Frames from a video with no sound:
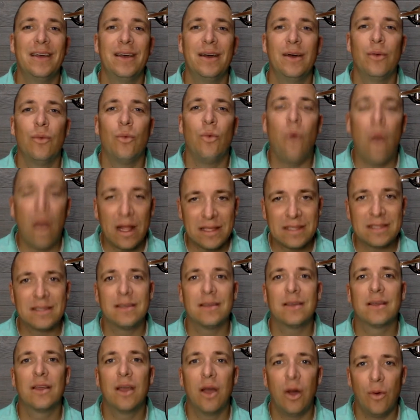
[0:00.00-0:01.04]
what's
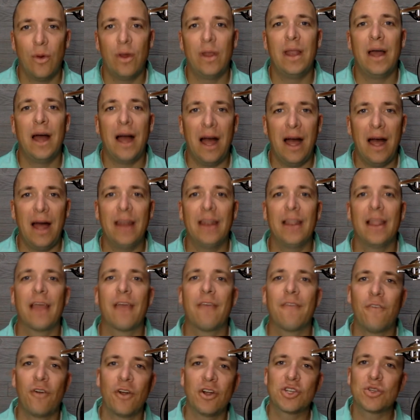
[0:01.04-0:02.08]
going on? Like
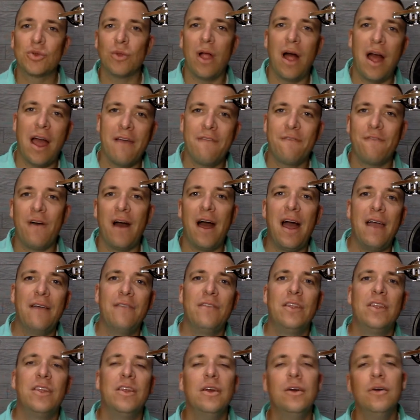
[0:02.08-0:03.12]
virtual high five
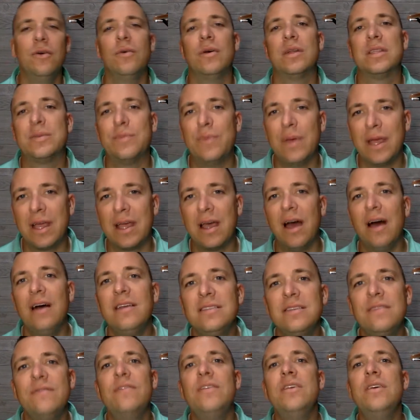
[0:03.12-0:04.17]
to you. It's
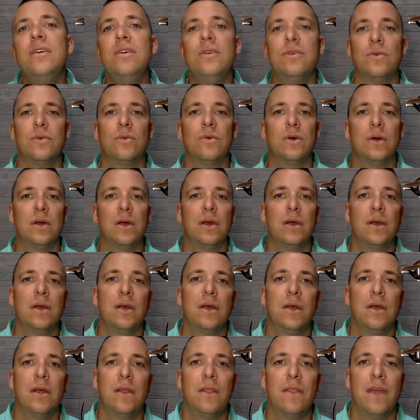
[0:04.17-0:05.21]
because of you
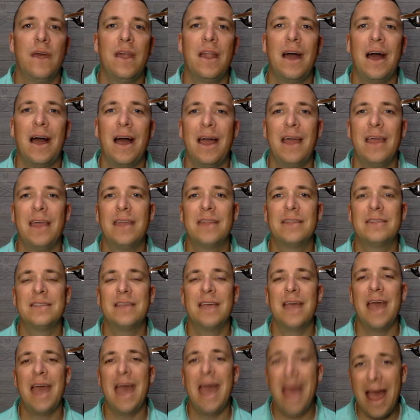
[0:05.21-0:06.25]
that I get to
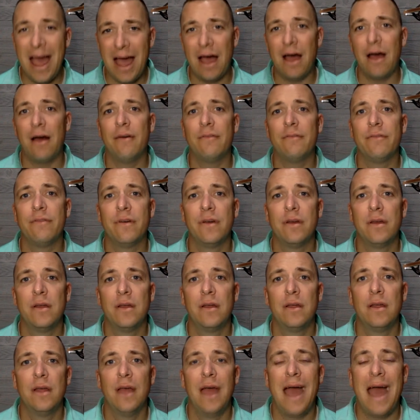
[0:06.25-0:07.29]
have
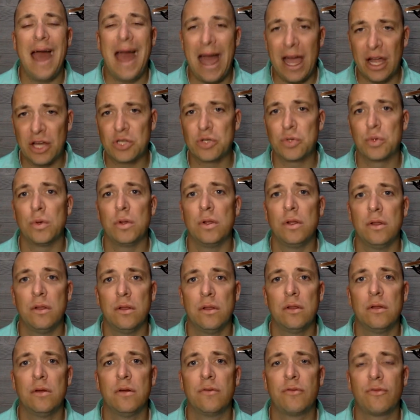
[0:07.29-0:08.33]
actual
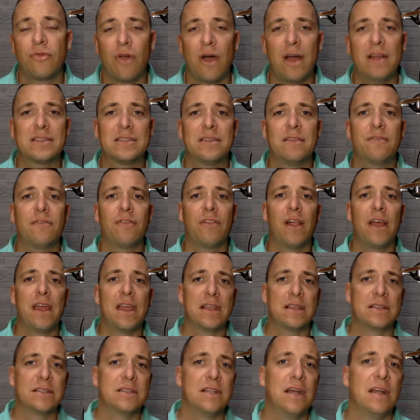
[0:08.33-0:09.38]
Frosted
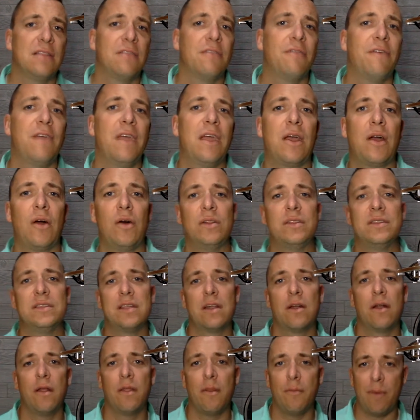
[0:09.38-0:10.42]
Flakes, not the fake ones
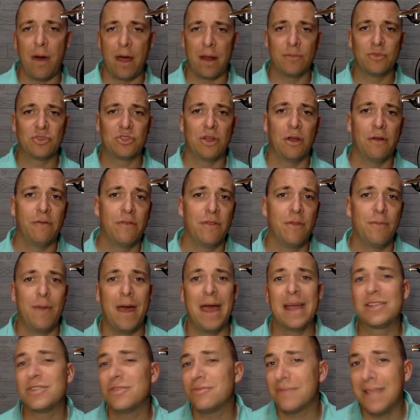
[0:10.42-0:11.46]
that are on the bottom shelf of the
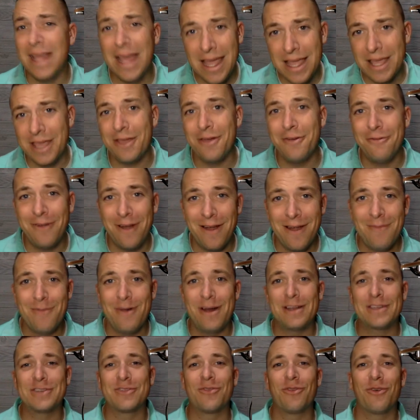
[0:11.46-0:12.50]
bag. So thank you very
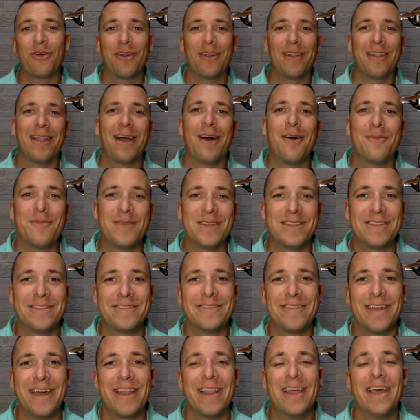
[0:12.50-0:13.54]
much for allowing me to
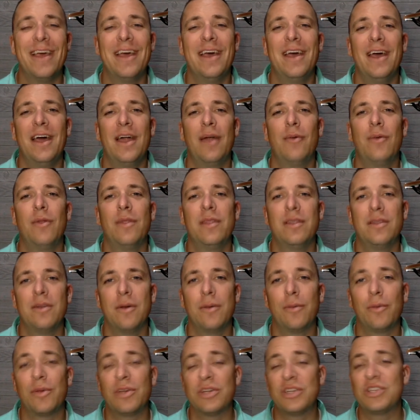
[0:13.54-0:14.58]
do that. I really do
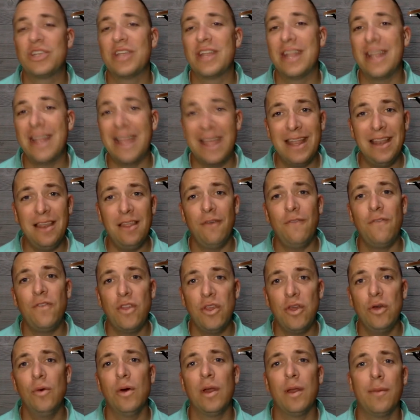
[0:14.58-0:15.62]
appreciate it. And if
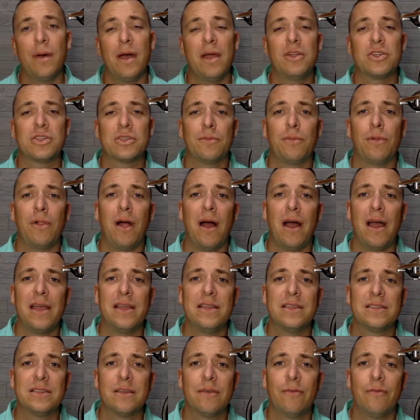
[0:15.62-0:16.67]
you want to buy your
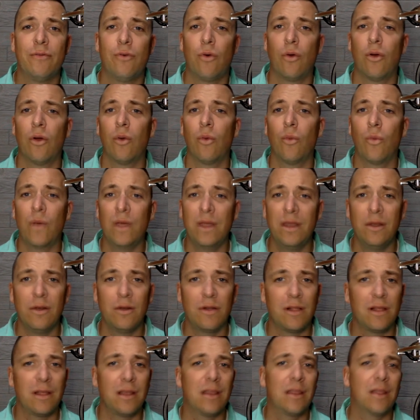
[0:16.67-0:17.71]
supplies for window
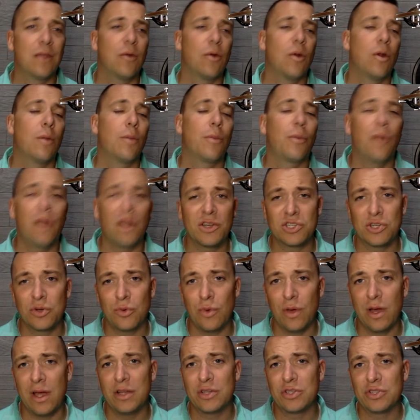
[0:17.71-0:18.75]
cleaning or pressure
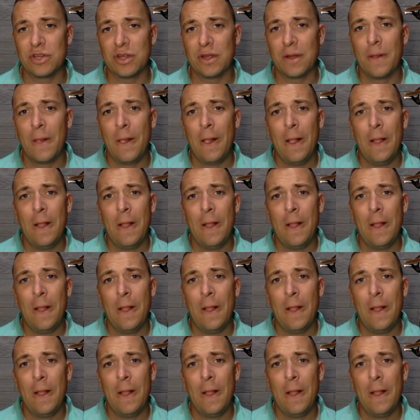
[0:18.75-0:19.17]
washing,